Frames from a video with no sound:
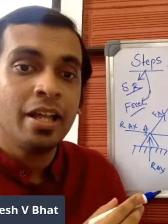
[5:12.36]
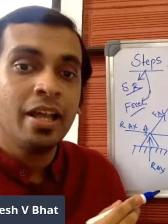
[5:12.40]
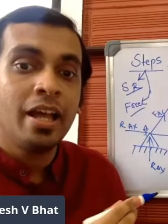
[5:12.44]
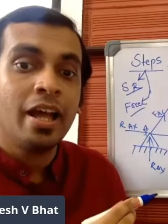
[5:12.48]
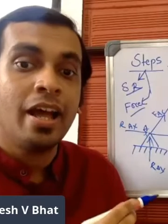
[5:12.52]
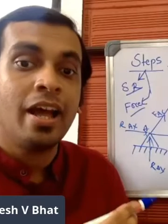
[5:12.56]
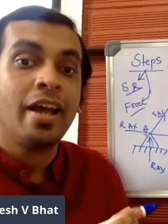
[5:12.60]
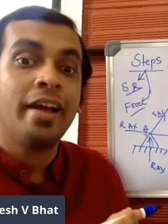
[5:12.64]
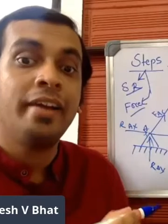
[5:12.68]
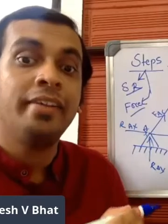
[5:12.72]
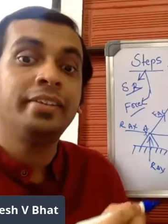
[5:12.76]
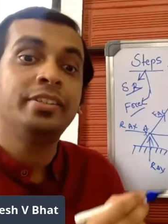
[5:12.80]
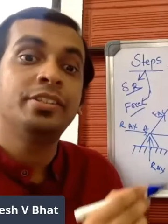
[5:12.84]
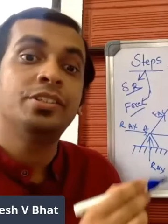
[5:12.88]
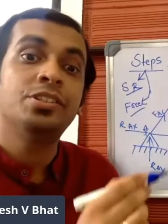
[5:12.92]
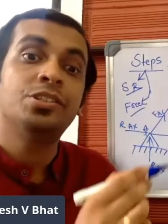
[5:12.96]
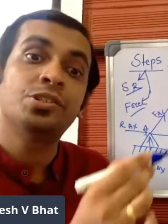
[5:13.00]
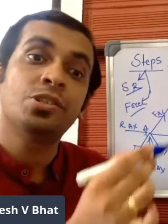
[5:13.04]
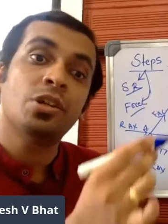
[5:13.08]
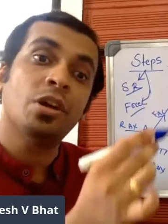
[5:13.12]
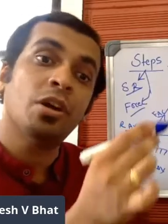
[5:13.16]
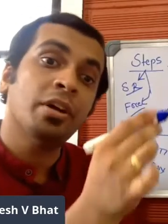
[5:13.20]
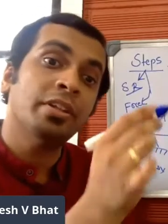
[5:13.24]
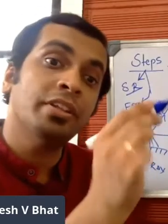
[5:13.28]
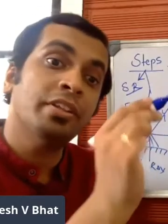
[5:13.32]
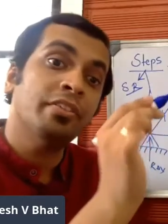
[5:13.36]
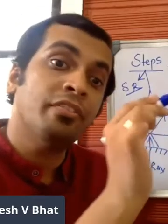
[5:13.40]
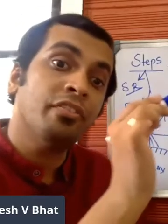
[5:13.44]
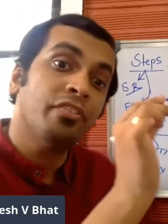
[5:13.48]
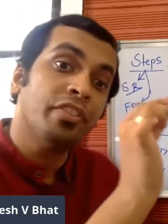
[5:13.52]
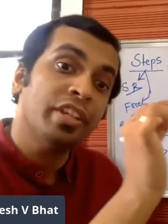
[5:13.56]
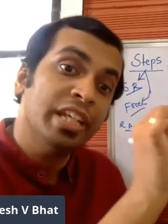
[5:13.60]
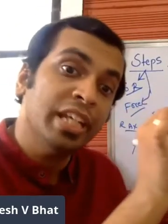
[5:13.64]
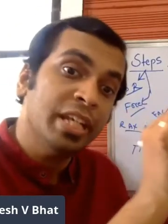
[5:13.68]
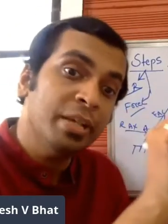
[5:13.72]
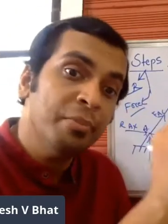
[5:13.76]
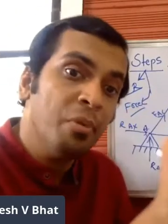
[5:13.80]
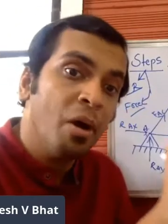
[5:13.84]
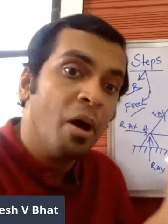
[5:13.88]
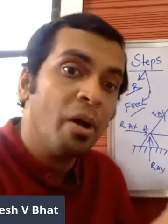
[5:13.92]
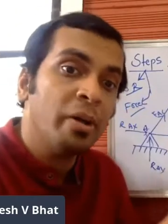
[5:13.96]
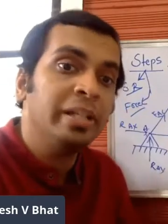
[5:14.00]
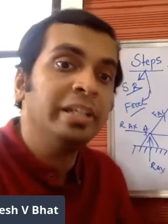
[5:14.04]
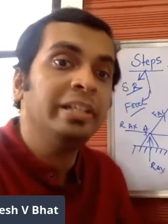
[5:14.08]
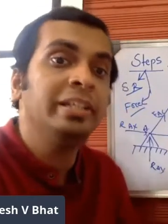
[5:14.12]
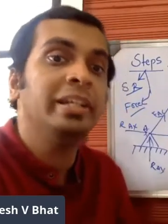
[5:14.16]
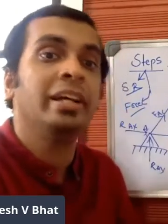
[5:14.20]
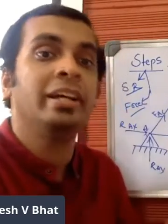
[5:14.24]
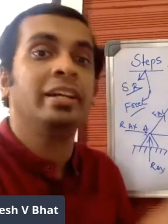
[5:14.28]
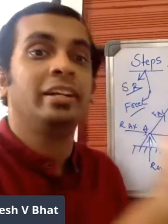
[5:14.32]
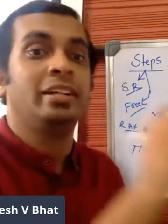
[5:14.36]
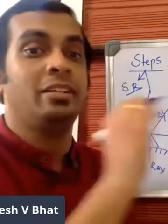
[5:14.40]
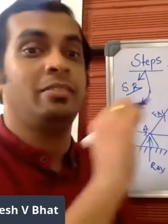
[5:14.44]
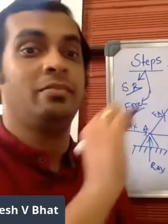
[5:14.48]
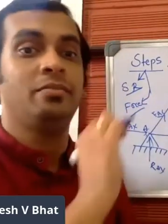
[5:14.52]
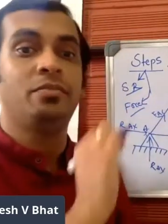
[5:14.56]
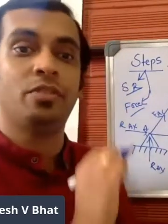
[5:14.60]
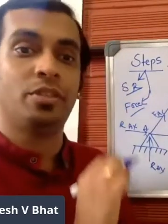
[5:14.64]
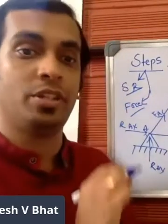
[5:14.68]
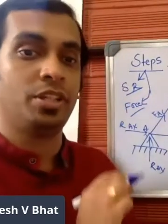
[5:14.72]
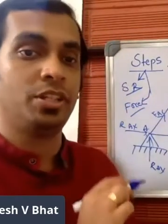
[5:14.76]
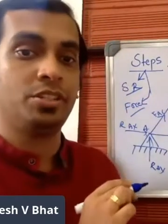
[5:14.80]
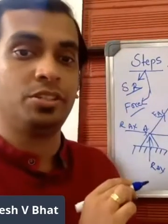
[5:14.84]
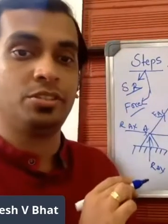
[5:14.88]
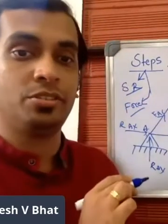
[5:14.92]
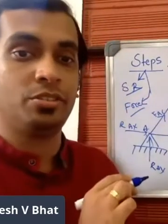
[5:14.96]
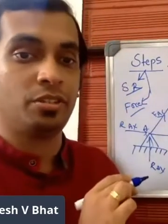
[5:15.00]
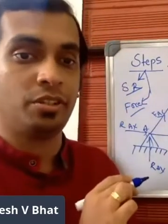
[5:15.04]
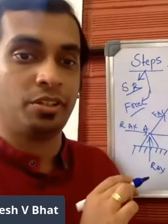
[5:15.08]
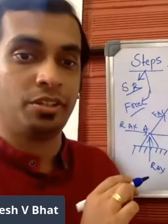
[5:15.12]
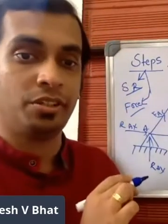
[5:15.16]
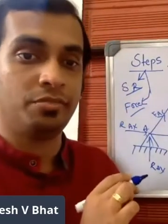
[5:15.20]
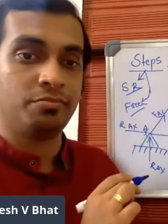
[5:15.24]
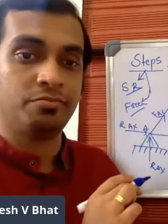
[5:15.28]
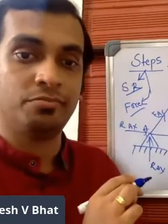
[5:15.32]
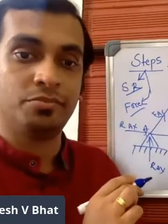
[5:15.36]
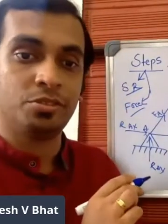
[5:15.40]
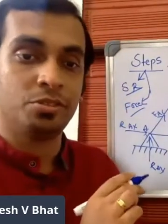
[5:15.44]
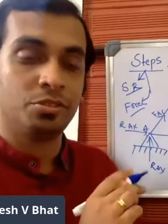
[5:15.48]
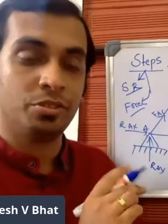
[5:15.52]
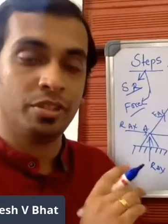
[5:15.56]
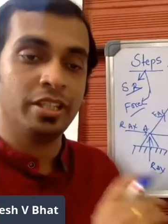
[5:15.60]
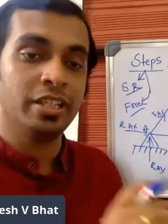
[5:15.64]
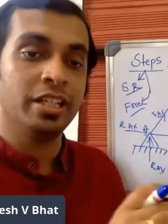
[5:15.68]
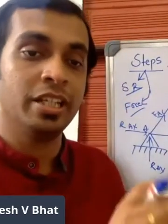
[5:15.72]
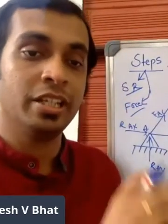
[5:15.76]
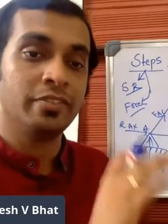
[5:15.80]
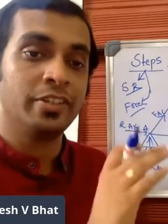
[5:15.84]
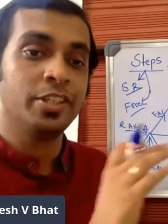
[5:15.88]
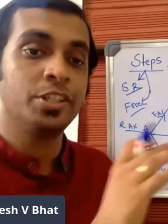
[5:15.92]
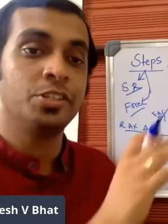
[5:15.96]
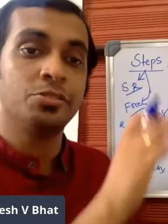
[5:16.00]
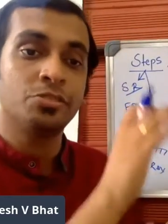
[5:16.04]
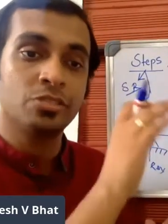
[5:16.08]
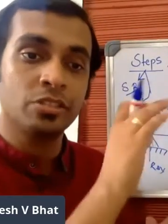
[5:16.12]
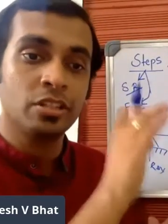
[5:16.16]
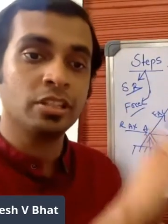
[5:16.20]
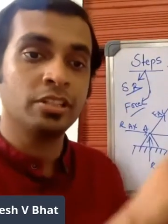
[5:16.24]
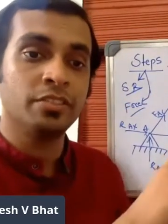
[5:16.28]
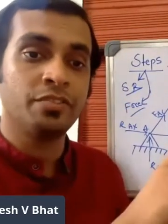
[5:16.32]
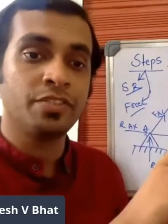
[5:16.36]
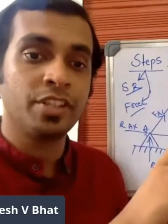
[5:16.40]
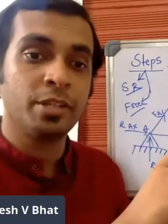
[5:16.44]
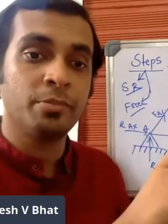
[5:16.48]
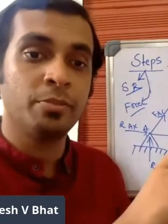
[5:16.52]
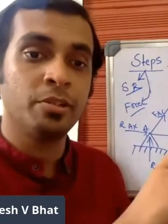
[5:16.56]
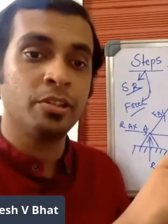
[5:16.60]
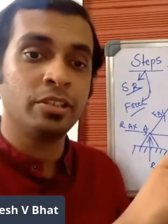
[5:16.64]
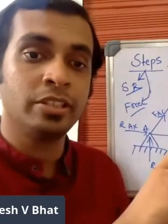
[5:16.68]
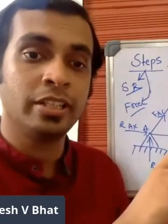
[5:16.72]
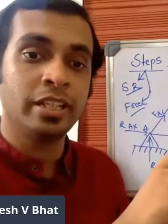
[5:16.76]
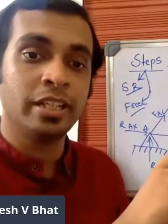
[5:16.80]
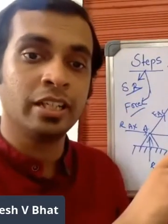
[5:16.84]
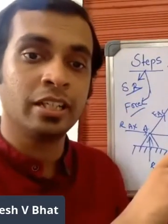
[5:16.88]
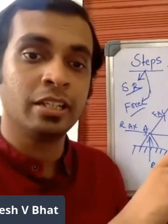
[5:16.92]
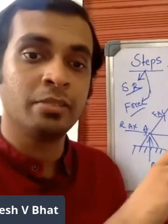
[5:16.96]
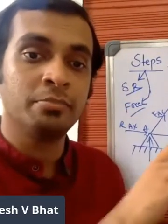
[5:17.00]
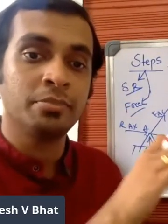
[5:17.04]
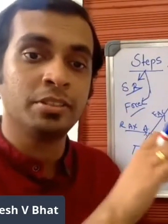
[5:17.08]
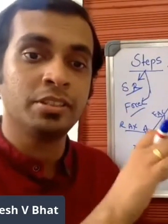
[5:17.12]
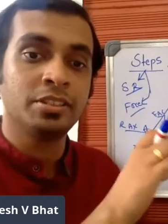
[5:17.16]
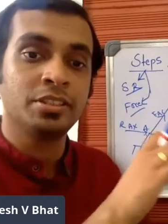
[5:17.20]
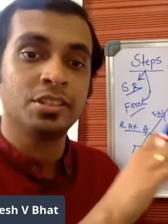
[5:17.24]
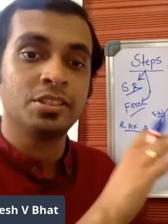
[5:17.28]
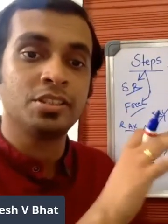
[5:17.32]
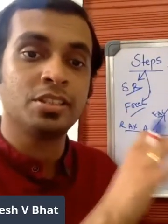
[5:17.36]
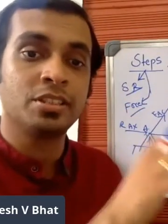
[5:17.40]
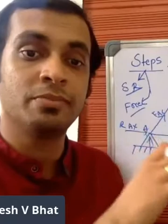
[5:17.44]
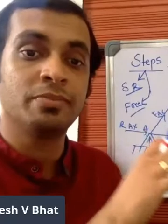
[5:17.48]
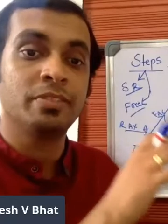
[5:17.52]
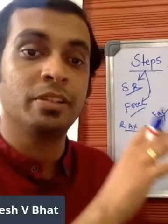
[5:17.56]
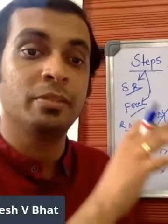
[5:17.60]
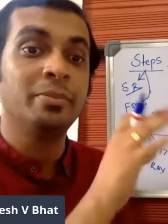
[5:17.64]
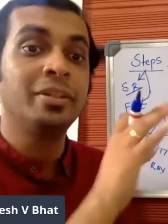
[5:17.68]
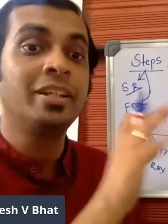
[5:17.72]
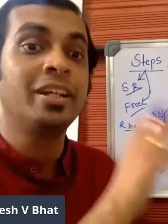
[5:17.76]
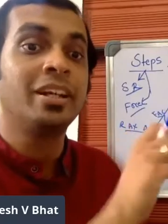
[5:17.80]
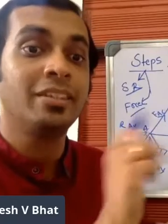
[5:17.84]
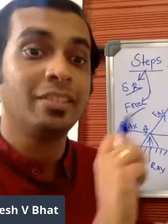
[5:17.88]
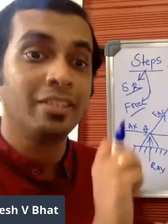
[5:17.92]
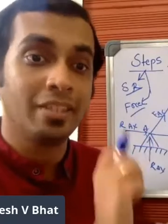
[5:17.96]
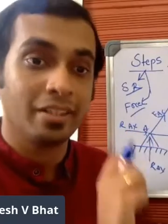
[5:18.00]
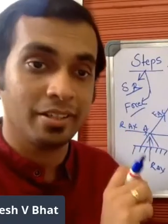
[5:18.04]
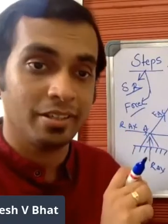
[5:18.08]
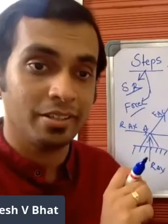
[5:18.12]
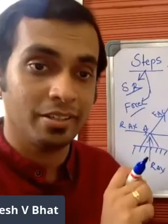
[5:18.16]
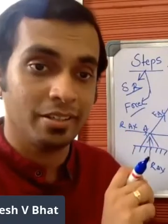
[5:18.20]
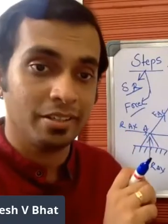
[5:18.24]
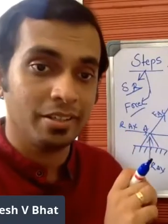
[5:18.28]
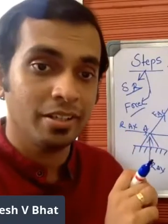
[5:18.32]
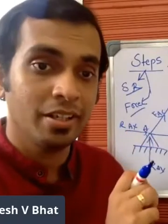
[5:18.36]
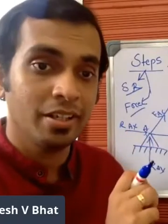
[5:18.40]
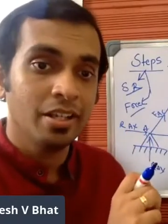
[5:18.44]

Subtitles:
and draw the free body diagram for each joint. So here, when you draw the free body diagram, the system will be concurrent.